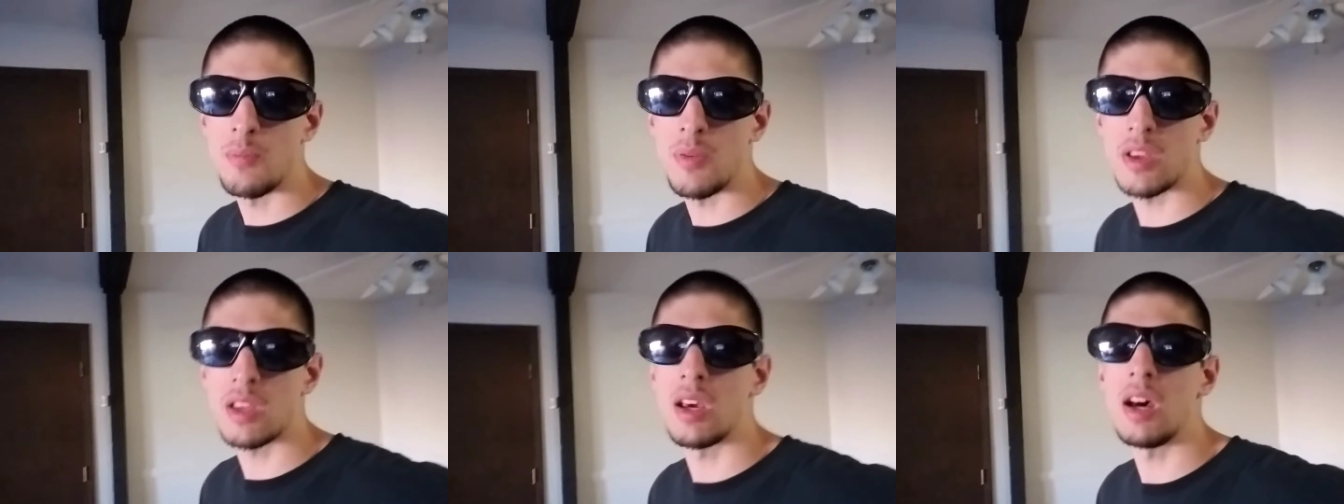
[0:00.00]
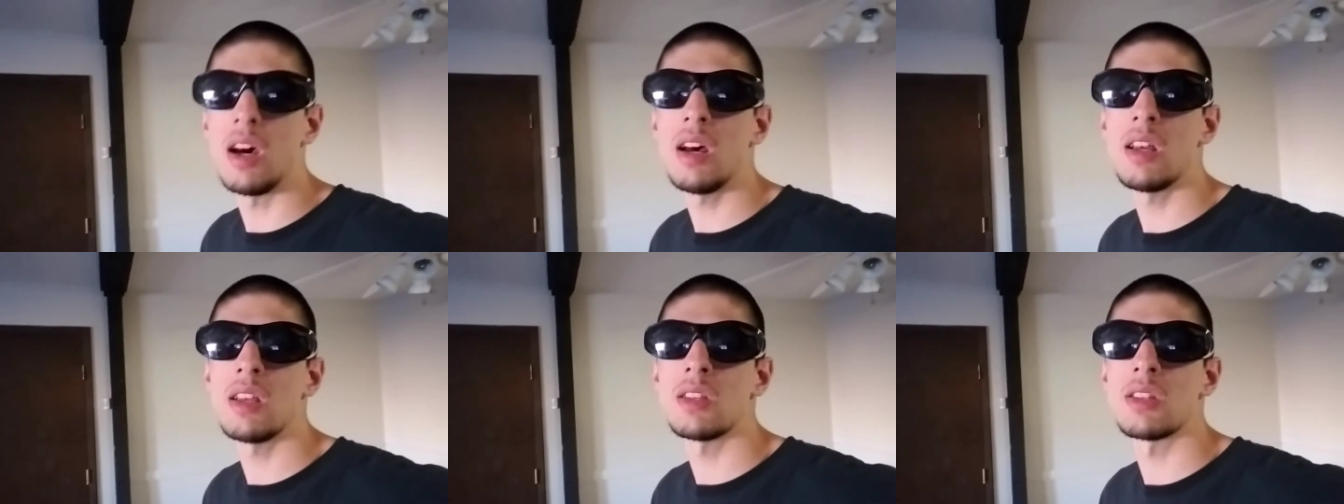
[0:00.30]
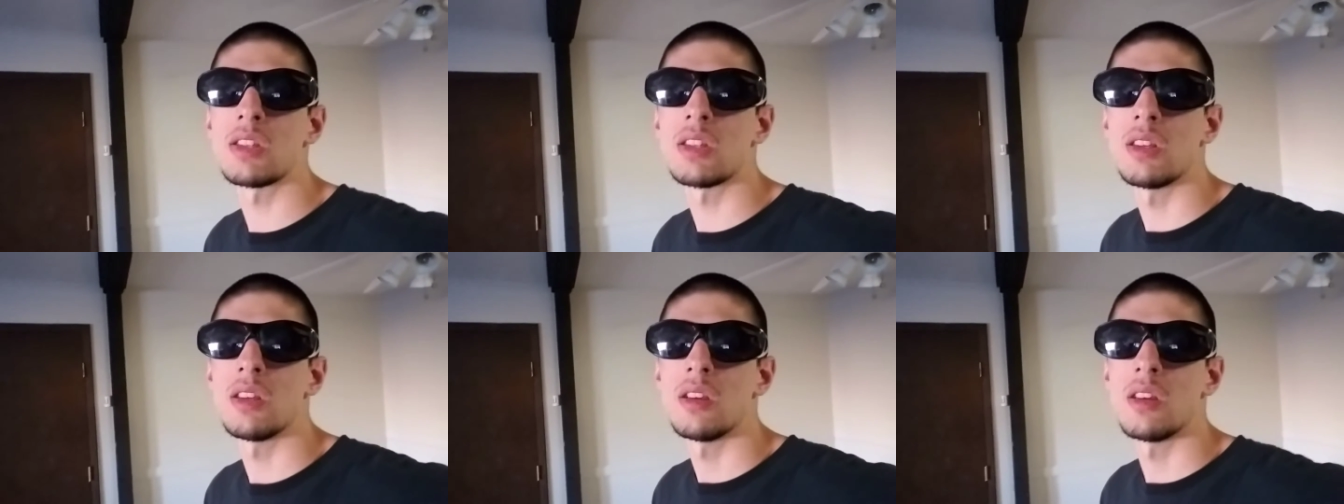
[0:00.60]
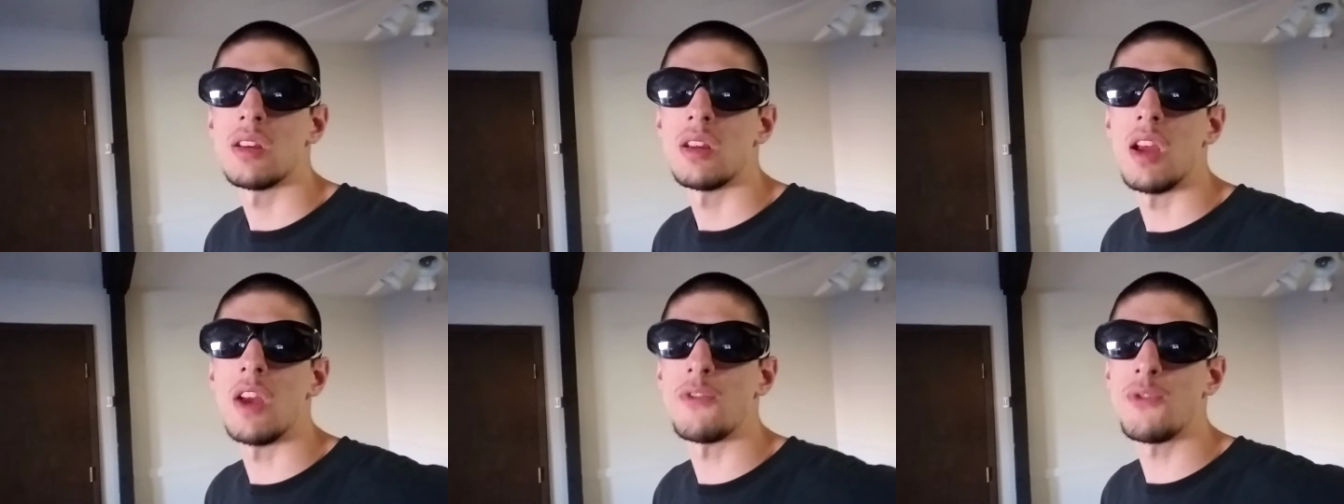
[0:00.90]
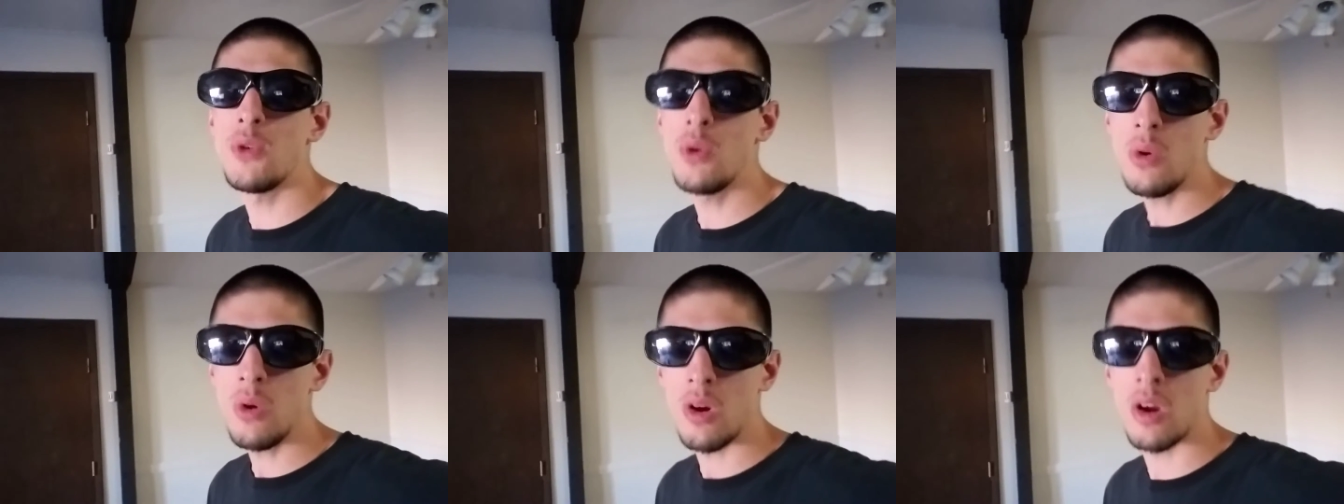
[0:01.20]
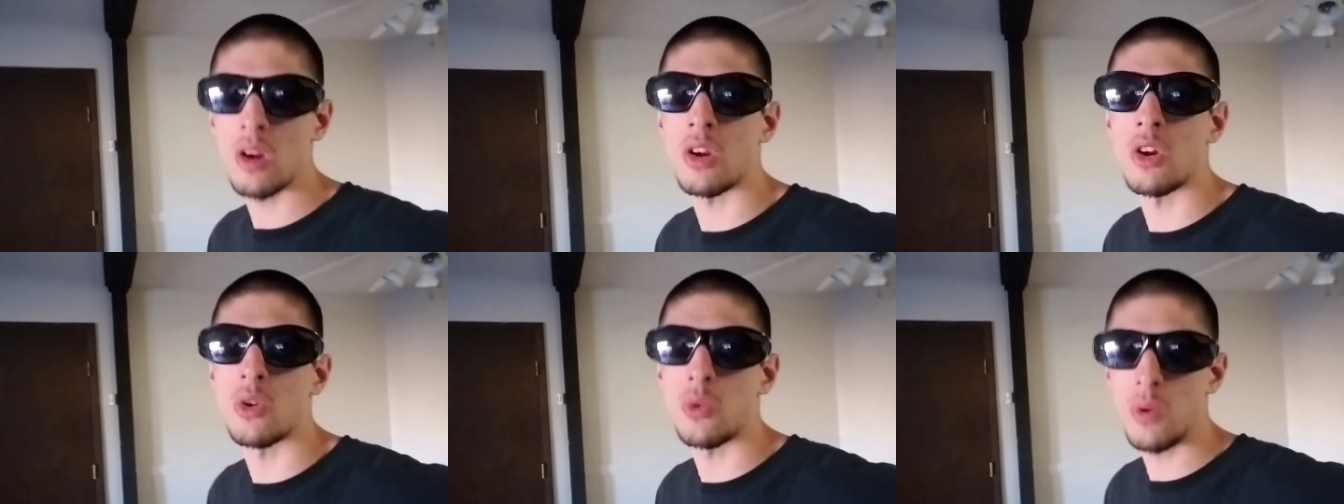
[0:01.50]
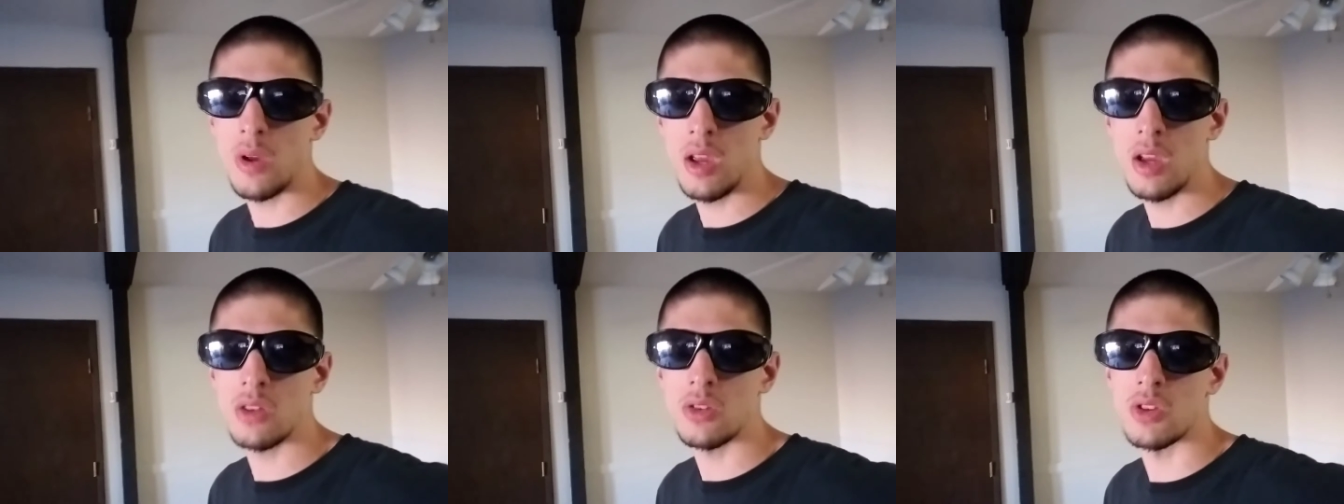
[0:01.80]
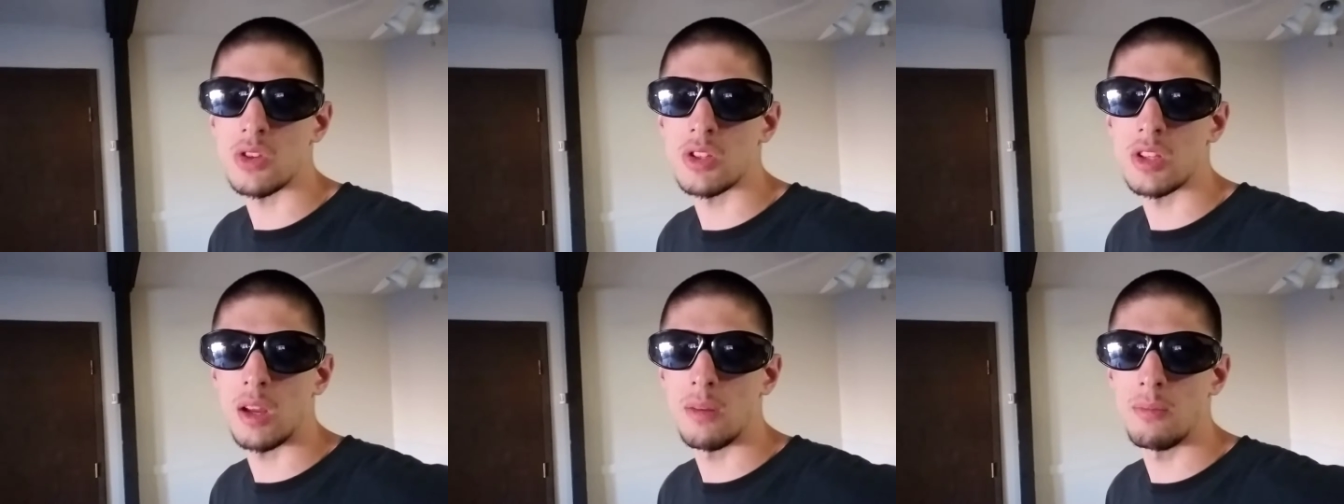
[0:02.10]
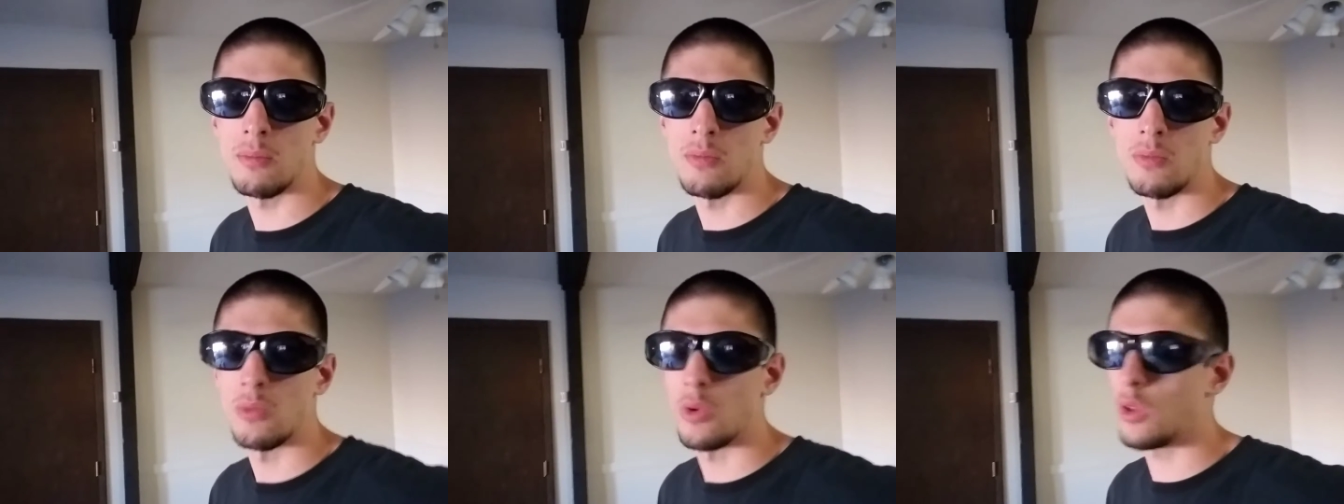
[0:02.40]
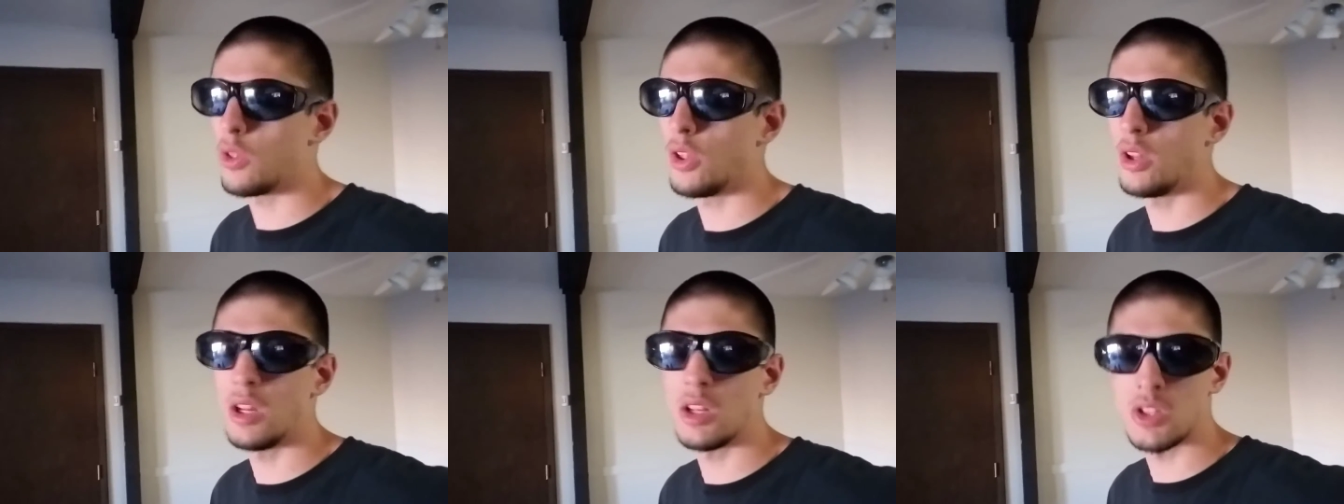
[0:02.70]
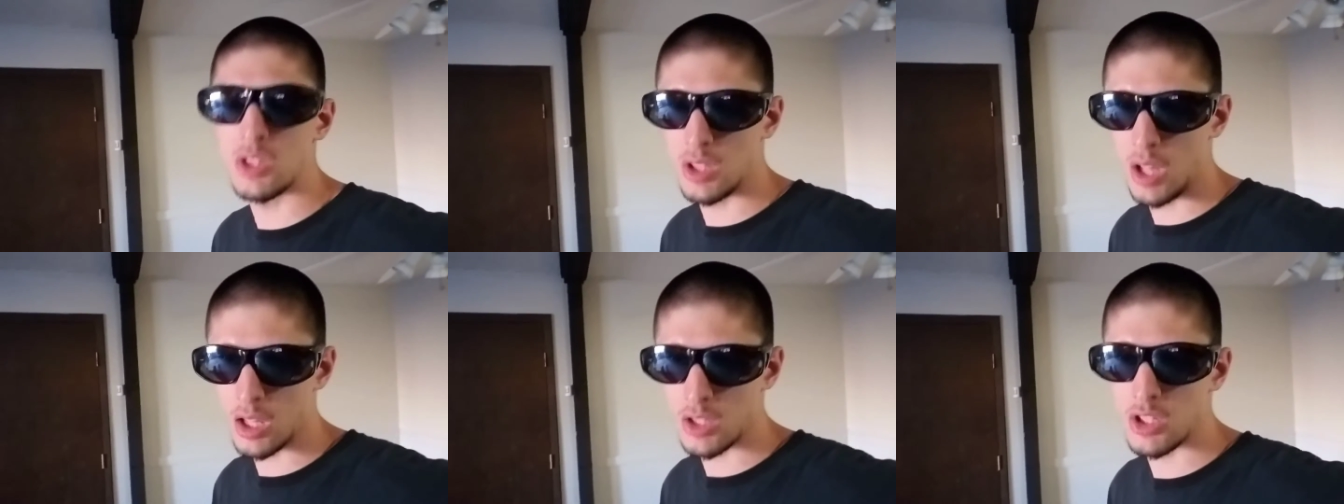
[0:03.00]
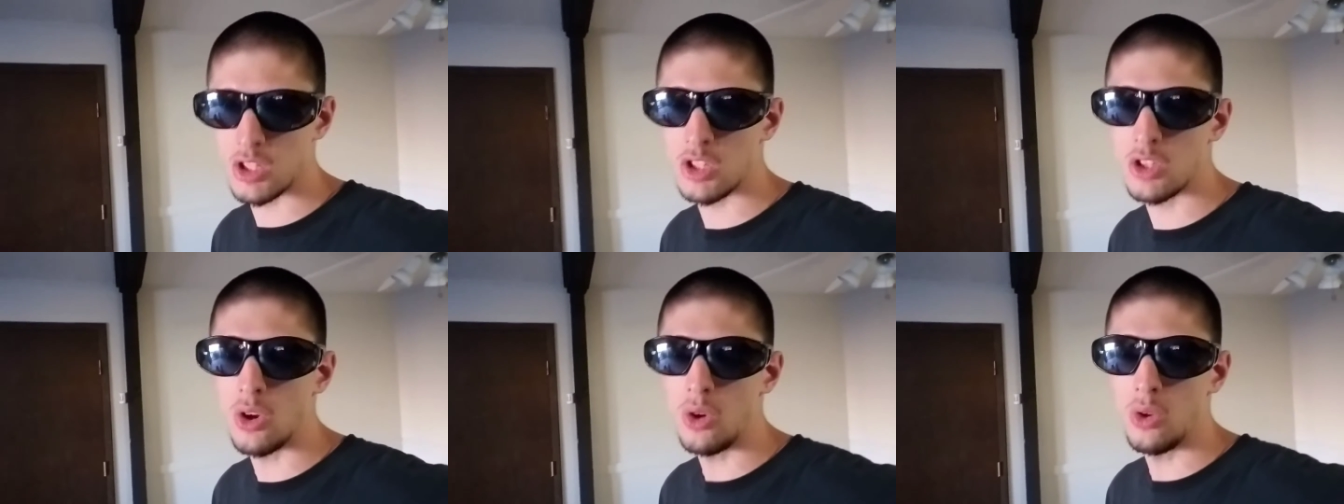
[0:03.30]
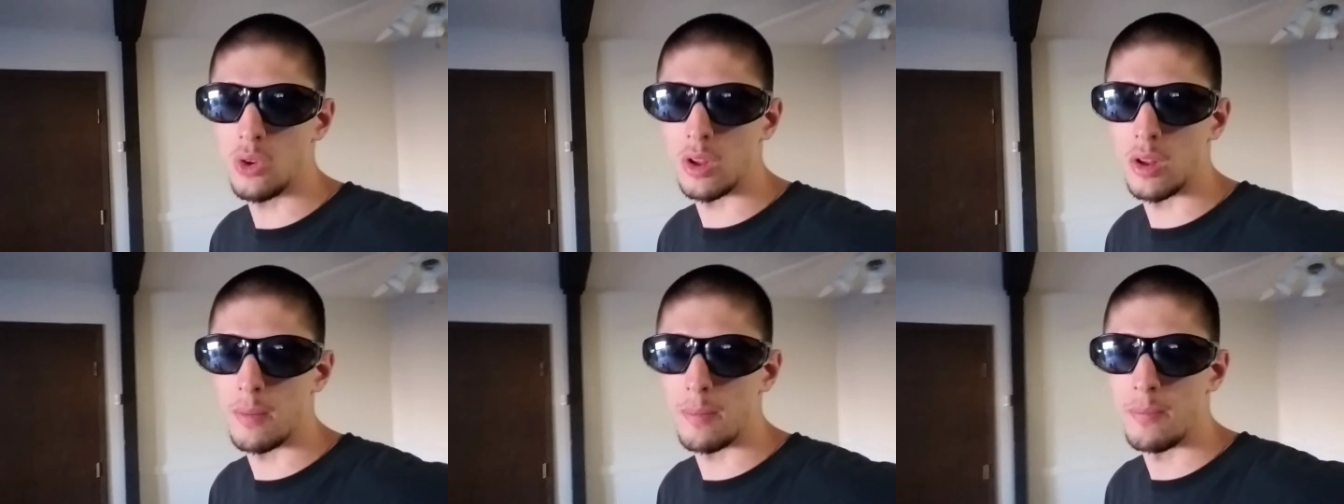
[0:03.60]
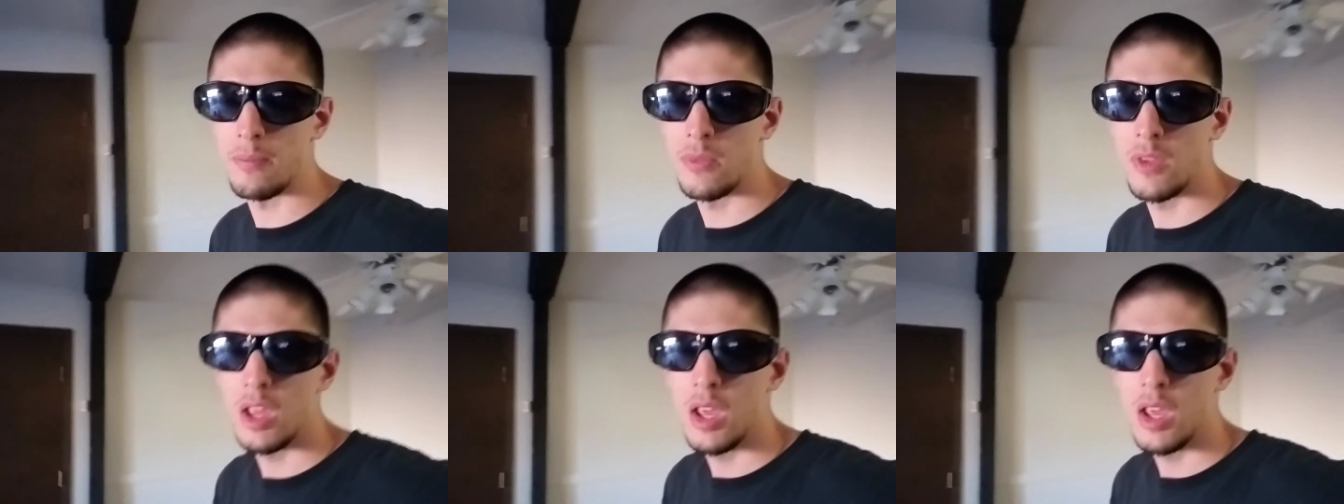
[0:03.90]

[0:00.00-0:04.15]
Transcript: Because if you are agreeing to something, well, then it's not stolen.